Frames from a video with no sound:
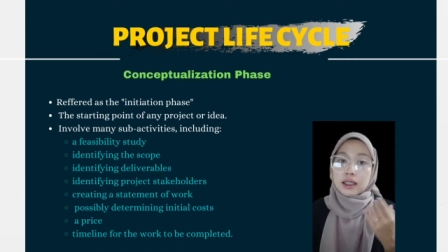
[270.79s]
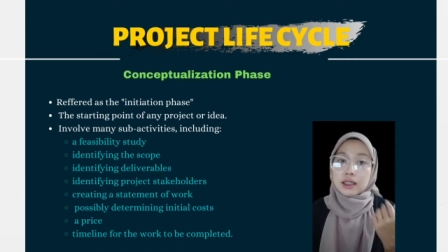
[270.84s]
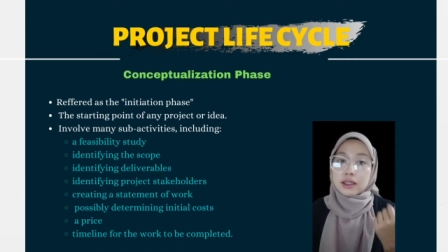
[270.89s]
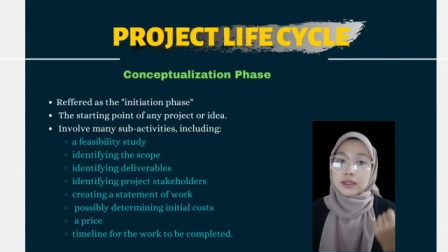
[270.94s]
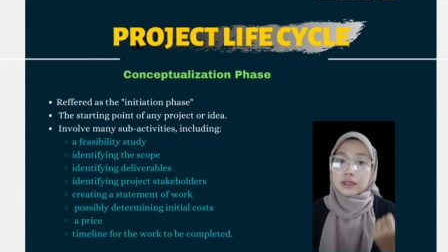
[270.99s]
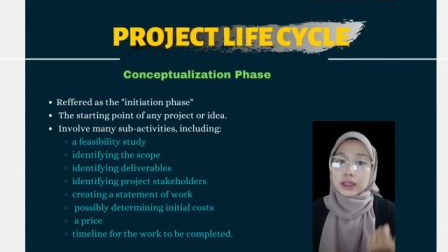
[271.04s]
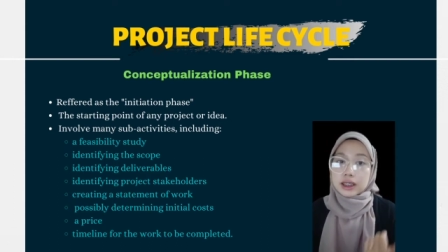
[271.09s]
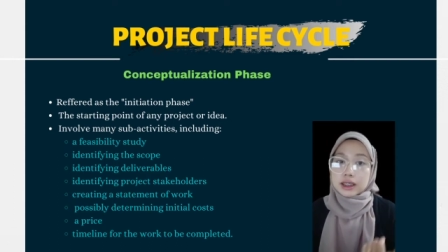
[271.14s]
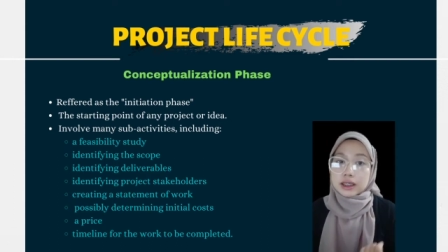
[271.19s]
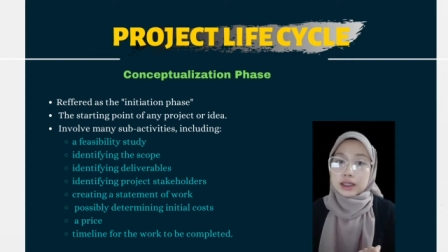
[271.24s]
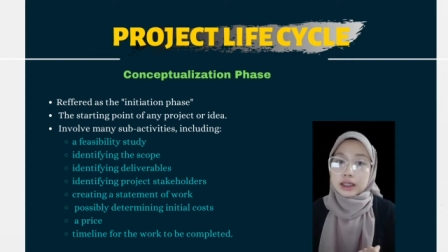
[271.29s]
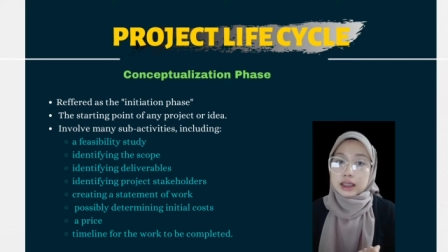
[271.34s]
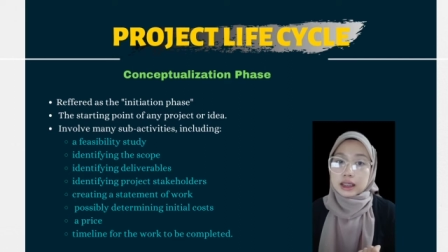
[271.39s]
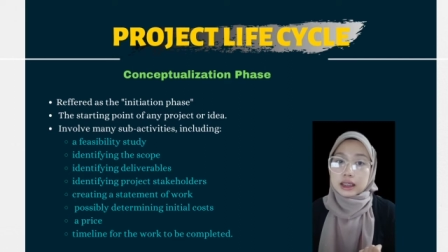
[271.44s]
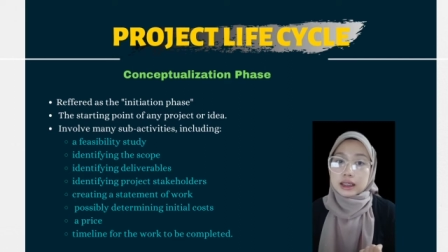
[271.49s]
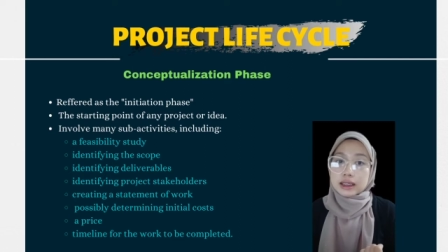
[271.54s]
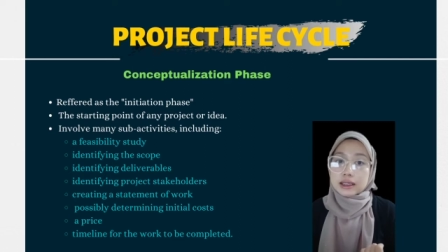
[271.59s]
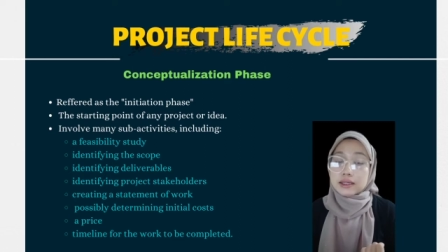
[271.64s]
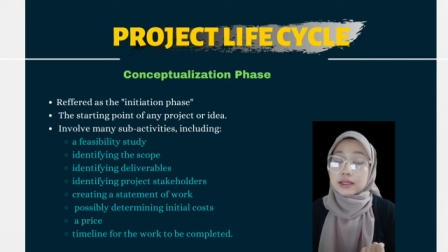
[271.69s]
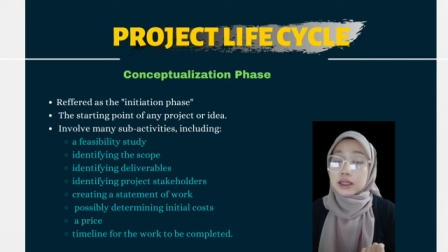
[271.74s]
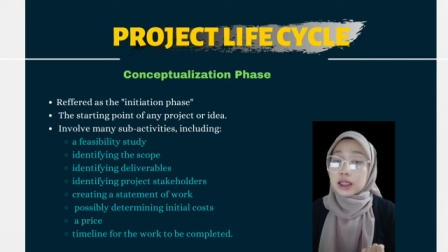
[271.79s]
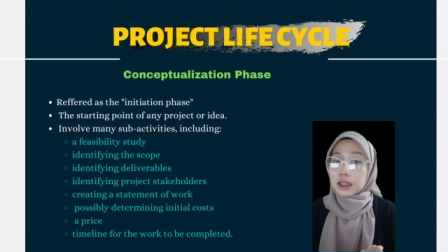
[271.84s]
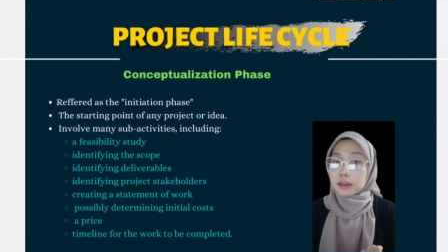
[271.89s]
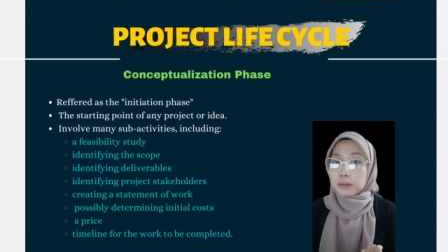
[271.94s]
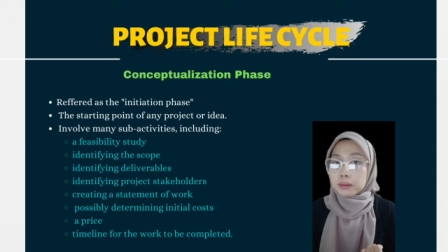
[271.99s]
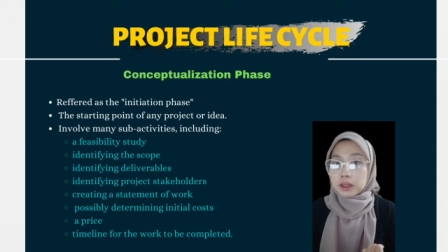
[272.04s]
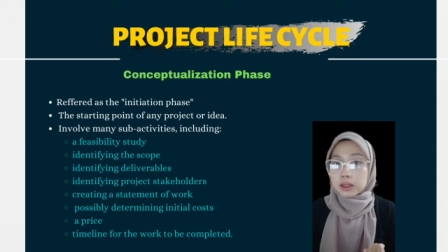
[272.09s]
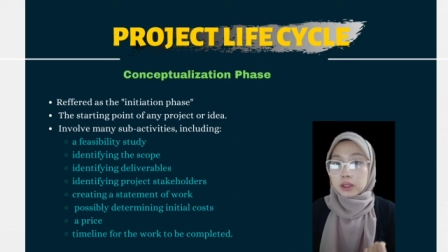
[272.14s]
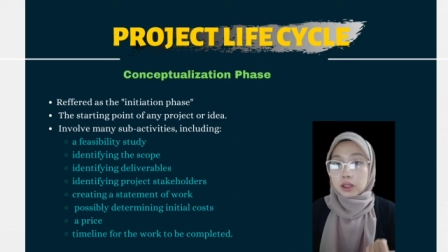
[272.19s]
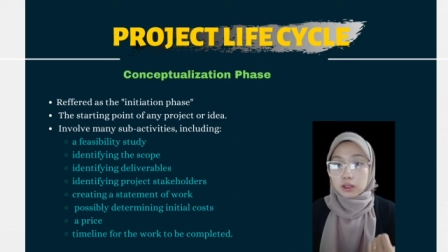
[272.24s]
creating a
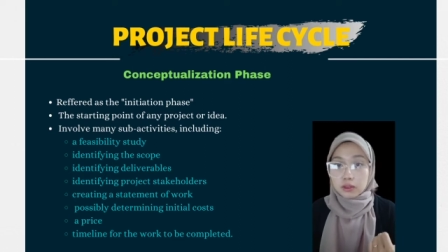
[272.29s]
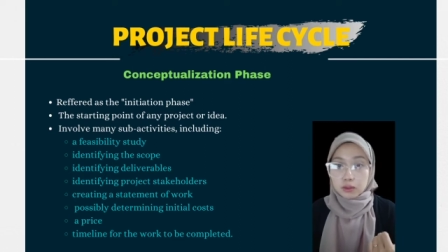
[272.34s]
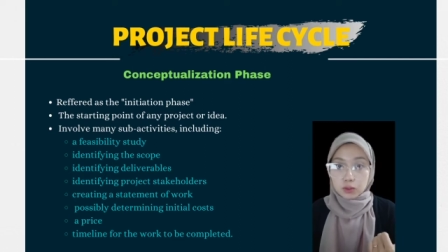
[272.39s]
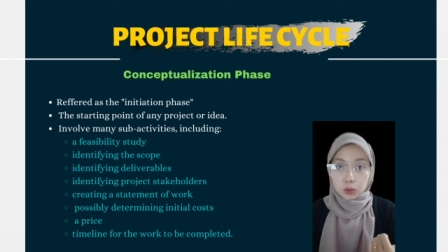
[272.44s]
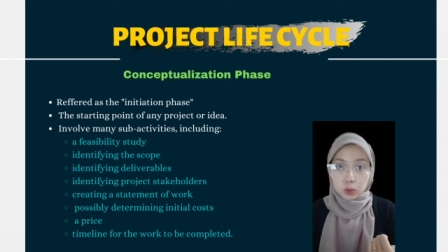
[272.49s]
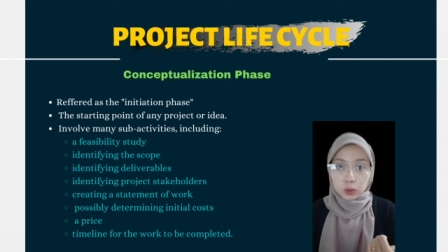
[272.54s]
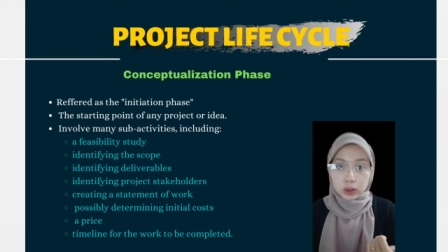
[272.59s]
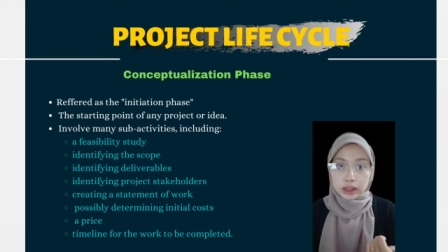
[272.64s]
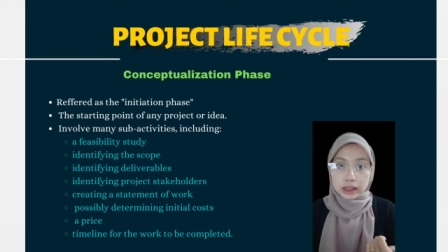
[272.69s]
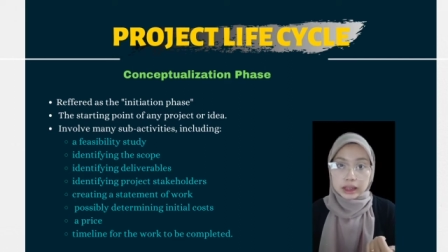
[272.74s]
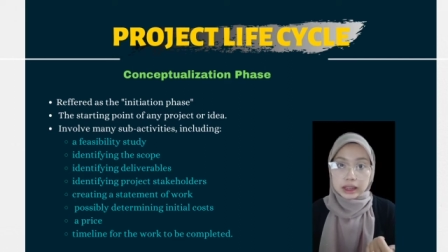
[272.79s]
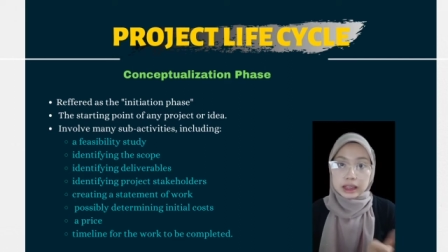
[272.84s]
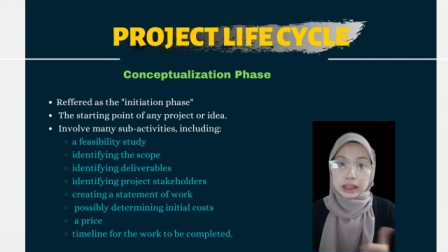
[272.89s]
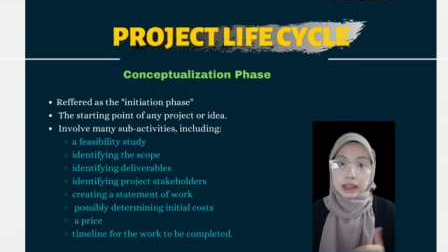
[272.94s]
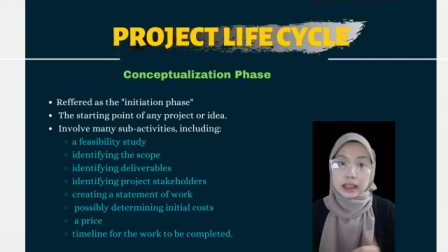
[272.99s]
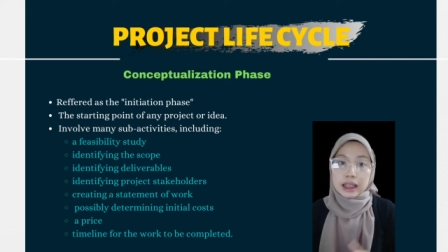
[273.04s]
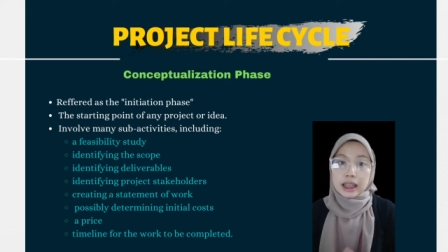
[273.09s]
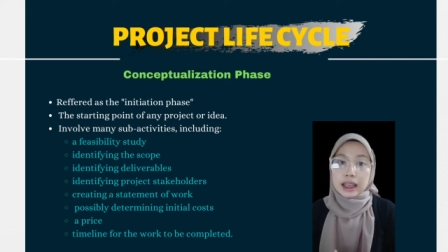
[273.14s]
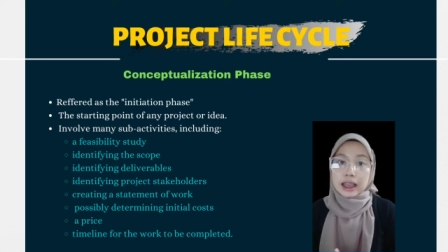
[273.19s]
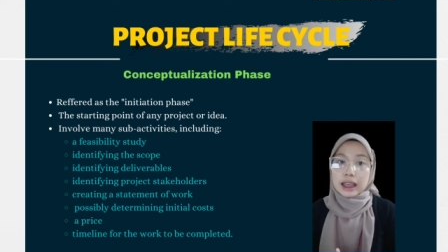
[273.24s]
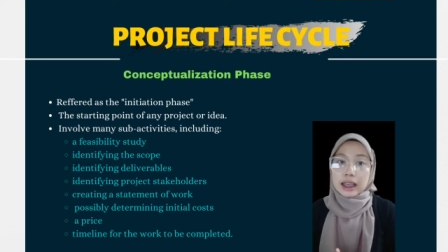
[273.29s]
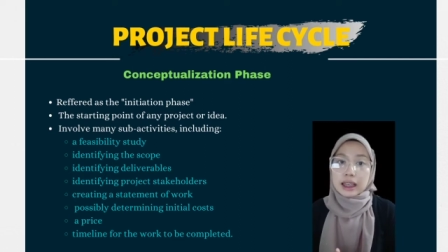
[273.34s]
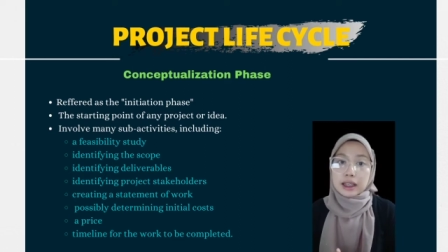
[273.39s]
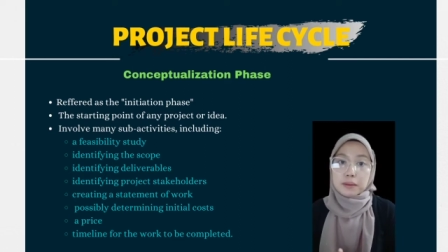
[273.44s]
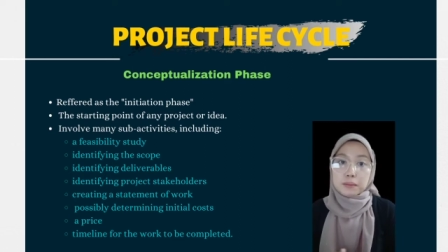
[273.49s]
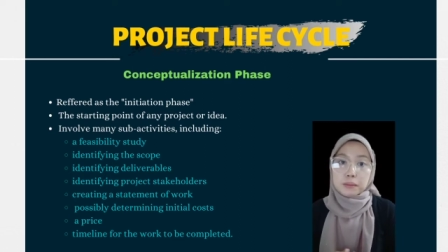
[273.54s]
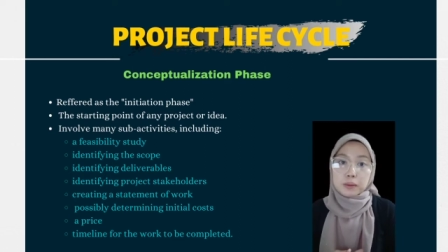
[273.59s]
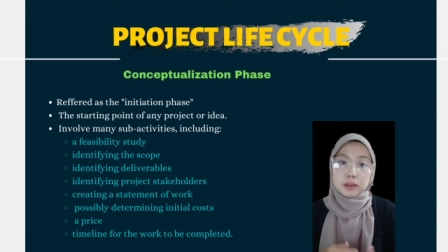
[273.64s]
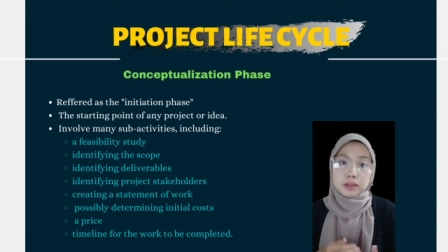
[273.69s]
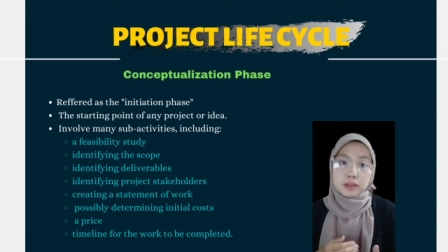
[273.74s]
statement of work,
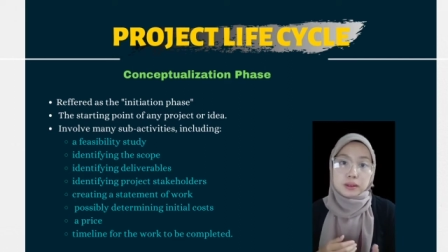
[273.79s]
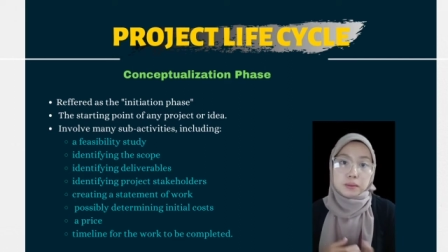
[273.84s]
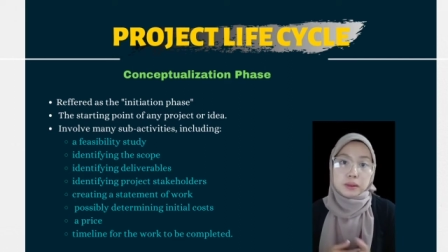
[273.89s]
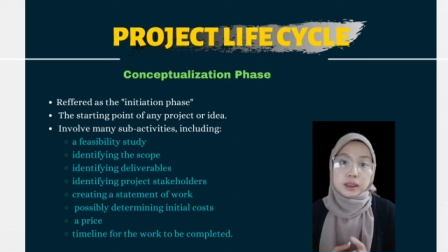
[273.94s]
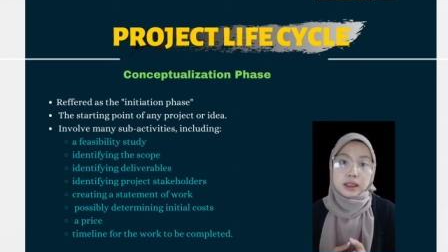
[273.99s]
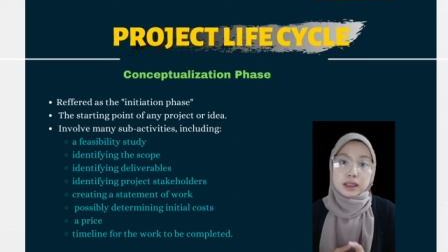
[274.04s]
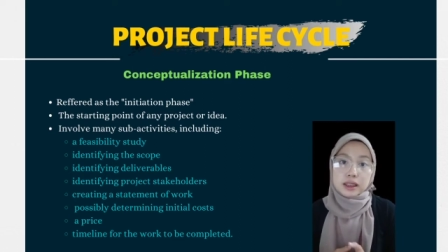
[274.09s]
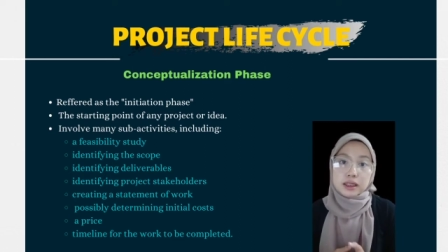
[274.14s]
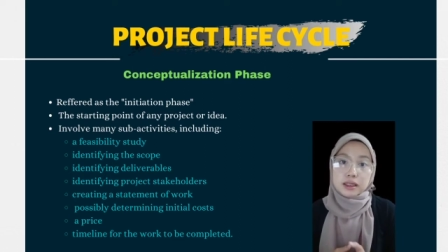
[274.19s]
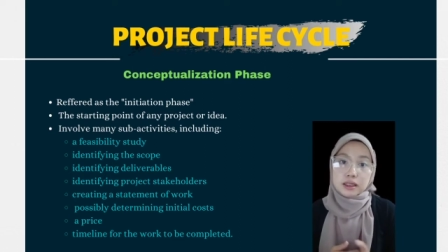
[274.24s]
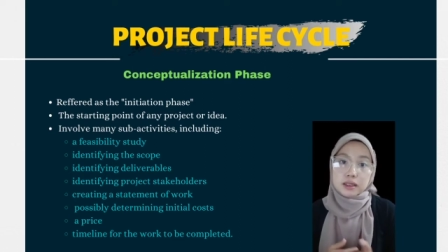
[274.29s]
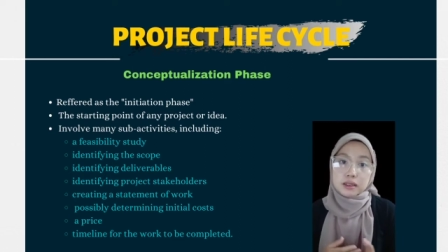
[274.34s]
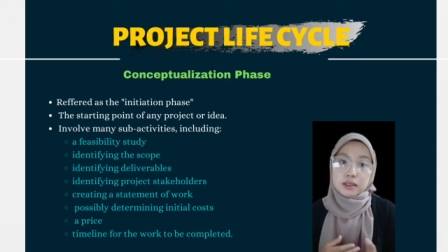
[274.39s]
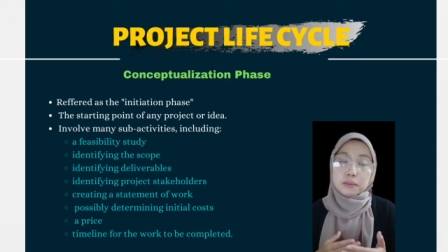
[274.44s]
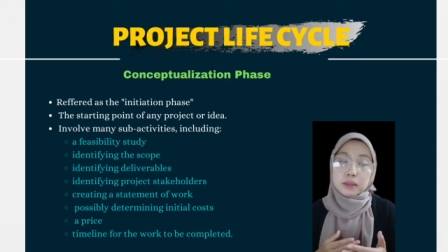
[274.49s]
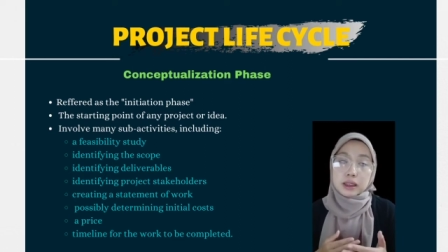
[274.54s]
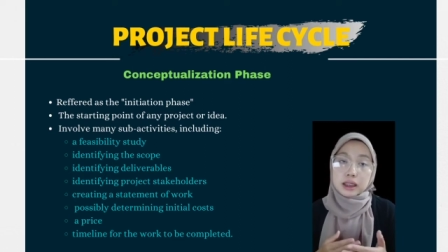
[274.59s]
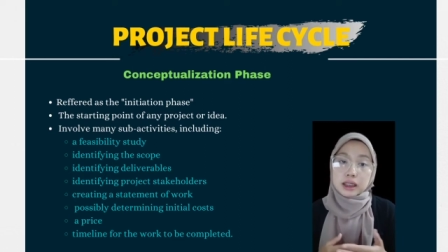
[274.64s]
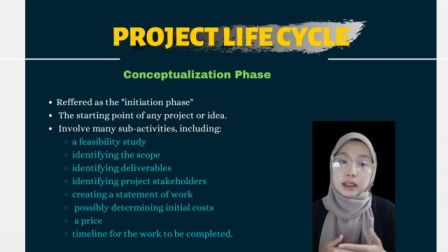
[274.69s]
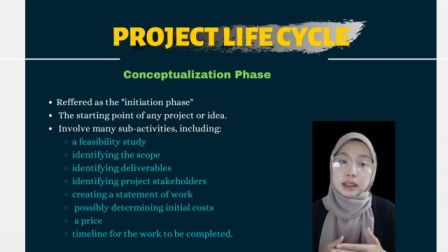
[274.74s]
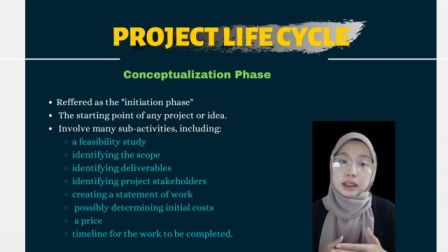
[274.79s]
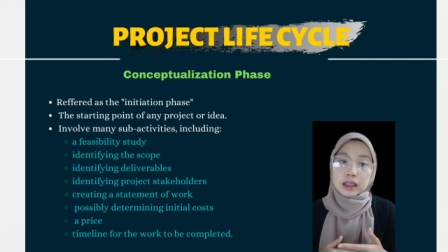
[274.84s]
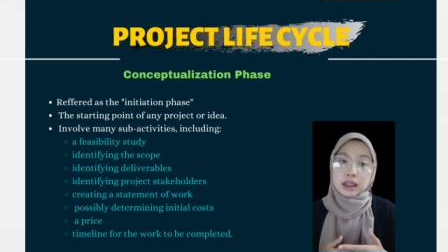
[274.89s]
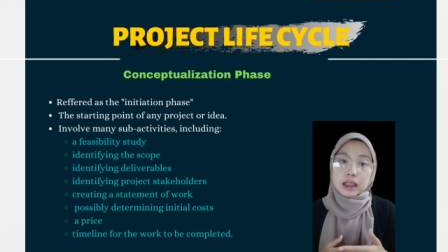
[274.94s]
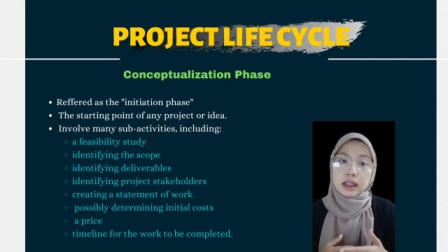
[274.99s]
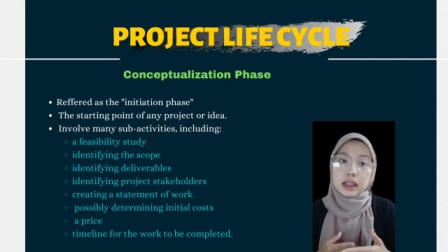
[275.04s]
and possibly determining